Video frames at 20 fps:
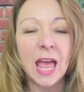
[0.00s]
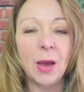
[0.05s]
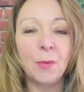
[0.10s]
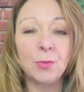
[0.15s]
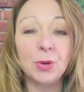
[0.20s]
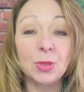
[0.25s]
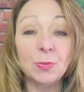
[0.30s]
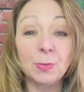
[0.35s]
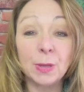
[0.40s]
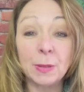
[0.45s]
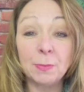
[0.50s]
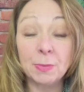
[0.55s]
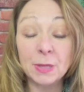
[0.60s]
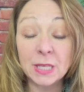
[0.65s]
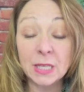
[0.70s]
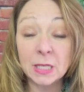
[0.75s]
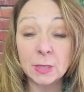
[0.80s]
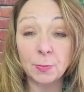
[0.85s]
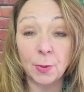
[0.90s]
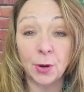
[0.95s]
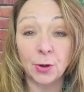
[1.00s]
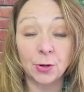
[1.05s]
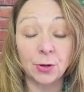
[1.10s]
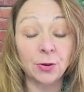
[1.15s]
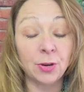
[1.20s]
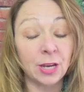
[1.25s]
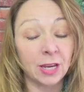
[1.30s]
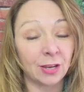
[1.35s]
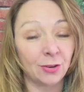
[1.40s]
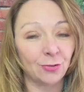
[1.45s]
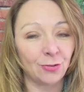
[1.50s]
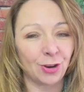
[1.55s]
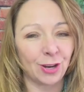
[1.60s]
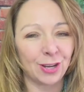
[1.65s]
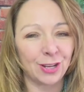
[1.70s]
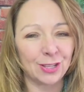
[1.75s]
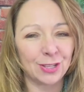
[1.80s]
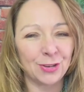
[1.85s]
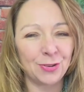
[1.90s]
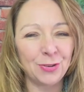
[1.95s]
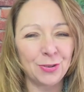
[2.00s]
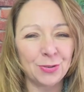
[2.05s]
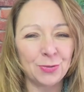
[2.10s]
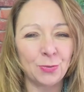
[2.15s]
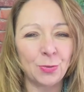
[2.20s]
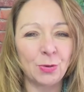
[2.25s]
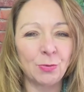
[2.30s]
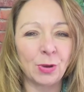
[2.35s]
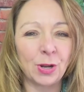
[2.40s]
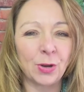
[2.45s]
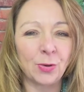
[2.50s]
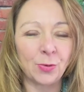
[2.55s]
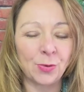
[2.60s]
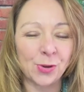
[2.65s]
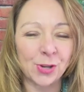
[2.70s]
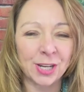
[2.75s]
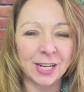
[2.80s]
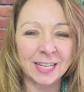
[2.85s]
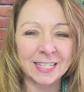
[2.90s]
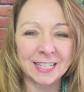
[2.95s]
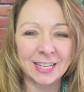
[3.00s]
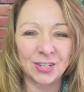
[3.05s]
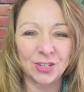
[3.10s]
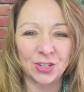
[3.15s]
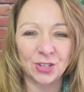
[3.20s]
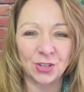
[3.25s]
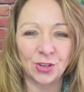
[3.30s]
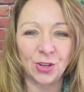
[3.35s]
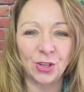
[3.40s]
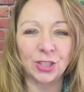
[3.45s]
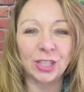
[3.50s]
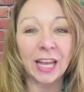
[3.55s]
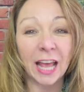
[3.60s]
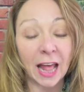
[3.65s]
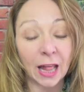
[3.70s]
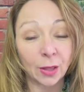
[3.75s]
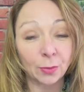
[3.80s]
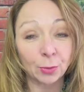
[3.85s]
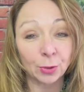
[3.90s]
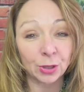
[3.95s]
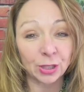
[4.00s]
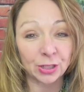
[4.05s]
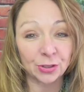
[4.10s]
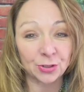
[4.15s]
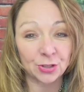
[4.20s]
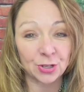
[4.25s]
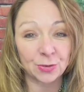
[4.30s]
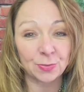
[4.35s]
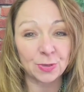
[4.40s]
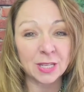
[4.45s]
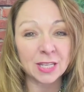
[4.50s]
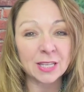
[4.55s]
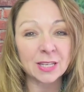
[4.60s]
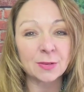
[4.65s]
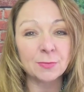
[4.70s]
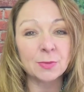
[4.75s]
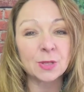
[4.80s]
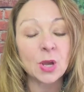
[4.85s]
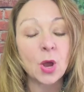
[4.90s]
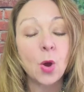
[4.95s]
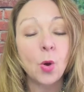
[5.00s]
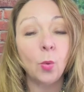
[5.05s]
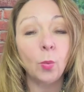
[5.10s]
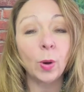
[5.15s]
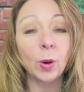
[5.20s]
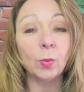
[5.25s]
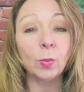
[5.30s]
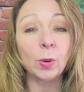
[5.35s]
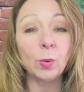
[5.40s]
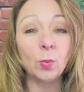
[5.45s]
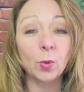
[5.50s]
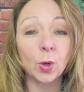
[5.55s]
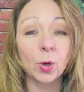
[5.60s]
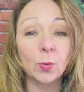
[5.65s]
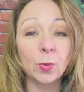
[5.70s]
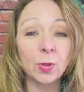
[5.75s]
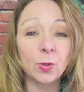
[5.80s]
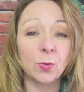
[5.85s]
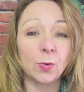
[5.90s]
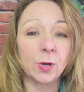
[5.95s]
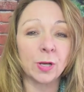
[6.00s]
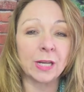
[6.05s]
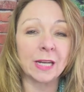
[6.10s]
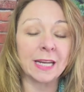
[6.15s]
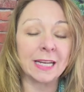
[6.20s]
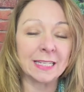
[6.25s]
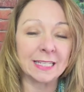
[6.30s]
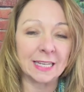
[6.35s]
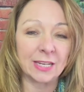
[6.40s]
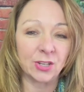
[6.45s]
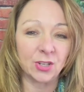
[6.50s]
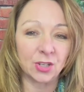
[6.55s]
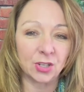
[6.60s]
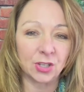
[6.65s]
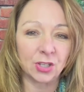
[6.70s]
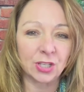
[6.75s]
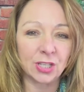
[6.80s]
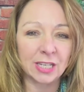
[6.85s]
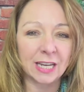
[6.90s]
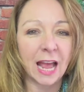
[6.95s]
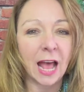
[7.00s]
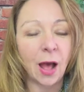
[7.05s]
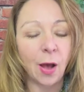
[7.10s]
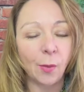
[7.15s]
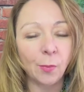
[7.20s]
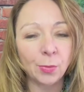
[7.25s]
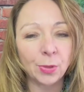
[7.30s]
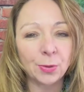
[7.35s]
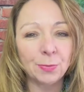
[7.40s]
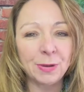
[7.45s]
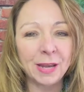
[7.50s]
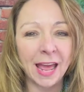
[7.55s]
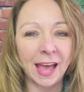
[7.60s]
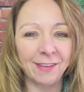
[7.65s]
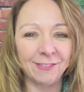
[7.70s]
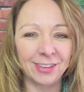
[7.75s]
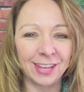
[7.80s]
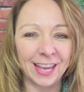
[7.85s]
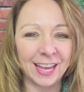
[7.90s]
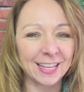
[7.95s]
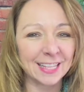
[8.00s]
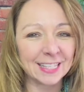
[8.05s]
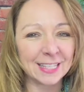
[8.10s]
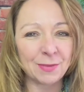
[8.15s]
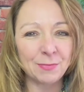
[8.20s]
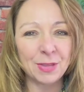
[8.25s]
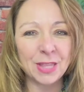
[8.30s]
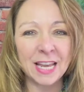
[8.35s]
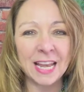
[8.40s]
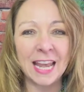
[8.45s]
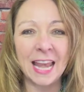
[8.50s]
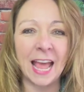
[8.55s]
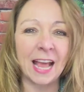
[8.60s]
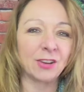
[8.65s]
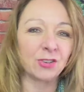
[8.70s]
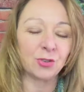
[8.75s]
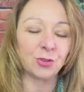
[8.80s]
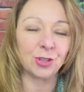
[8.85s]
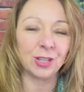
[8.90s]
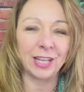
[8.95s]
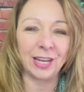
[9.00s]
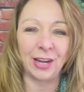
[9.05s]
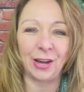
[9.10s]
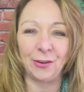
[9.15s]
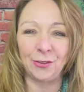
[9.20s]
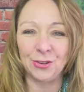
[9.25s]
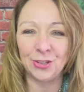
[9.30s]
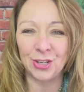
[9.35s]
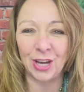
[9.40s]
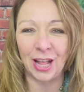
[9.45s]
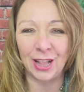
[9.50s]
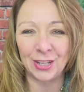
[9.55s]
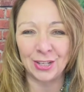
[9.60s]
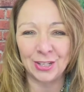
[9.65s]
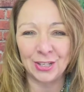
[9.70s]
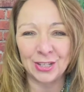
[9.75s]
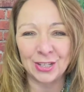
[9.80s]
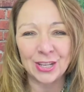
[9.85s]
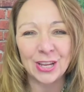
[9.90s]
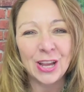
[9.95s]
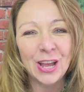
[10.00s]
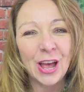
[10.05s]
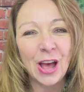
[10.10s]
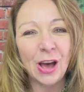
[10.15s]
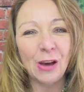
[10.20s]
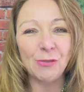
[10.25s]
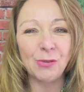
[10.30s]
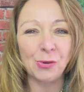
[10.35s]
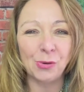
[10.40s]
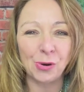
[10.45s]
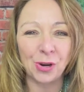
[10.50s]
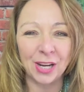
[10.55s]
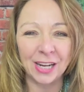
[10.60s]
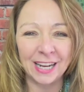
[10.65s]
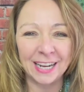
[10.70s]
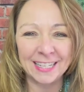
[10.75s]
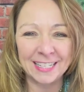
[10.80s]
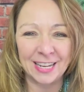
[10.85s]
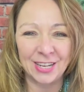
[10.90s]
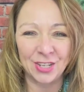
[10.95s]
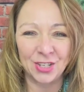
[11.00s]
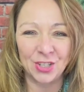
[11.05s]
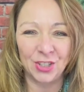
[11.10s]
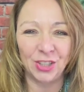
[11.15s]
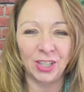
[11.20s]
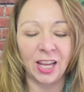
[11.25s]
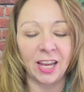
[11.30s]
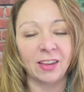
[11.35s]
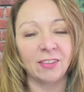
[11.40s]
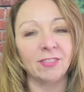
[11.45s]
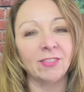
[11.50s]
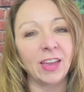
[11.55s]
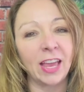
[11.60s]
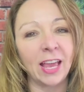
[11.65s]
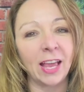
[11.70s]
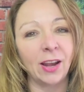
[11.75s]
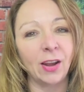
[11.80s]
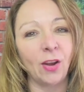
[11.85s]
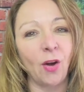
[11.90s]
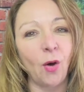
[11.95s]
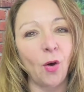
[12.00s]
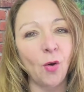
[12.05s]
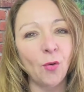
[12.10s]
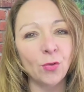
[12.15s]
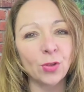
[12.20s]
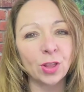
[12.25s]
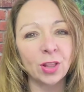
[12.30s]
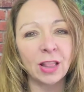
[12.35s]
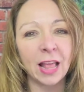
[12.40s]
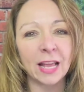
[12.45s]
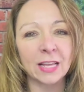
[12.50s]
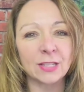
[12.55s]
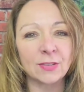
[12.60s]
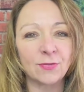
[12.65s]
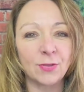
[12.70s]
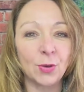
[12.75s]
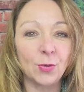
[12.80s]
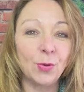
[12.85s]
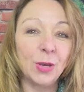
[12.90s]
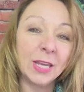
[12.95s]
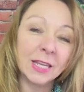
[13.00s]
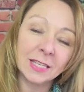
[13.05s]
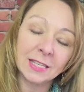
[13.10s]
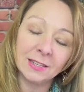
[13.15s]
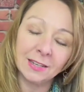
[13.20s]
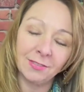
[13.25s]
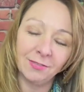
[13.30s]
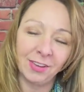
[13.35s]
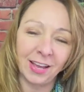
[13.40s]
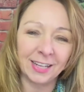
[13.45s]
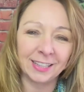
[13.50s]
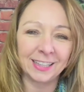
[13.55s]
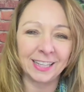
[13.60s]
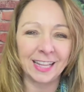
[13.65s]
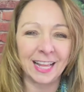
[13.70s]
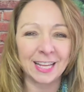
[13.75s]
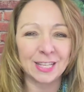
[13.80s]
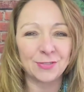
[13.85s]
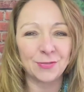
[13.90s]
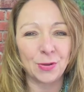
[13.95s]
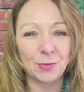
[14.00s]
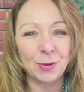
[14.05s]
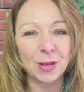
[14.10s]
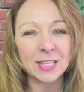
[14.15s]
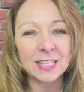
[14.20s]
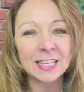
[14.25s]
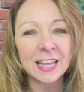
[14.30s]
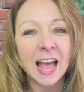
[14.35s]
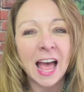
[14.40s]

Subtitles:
With my business partner, Ann Dranitsaris, we run an organization called Caliber Leadership Systems, where we work with organizations to help them navigate some of the natural inherent challenges of organizational life. And over the last few weeks, and in fact, the last few months,